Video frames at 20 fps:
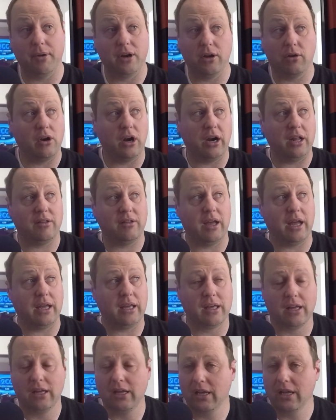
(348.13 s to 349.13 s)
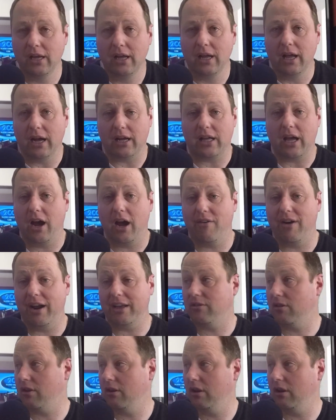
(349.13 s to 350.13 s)
It could only take a car
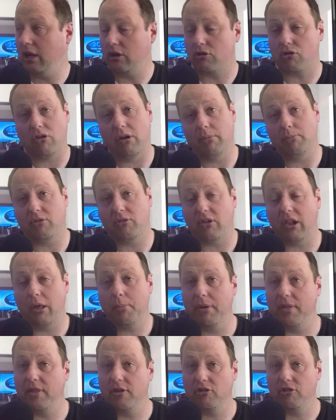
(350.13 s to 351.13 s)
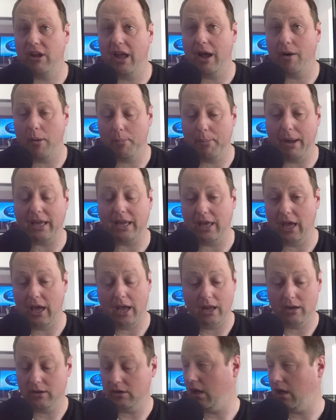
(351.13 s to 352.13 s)
accident, a trip, slip in the shower, bang your
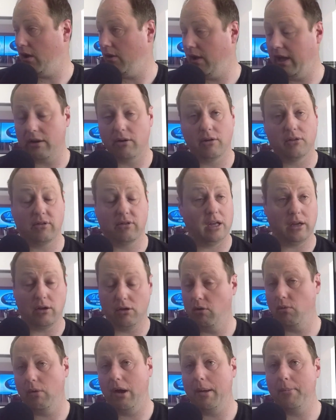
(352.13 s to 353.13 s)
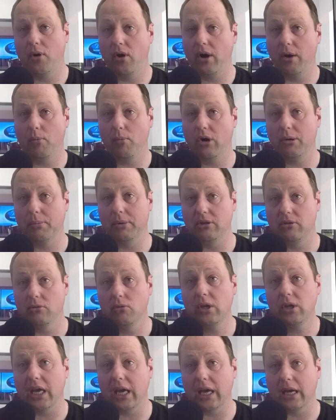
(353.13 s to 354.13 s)
head and go, hang on a sec, who am I and what am I
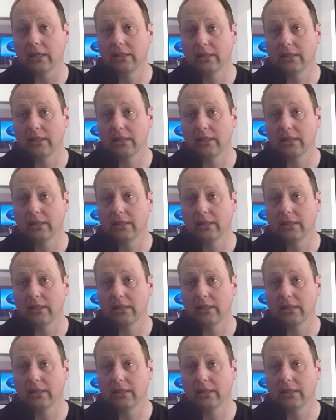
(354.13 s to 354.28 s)
doing here?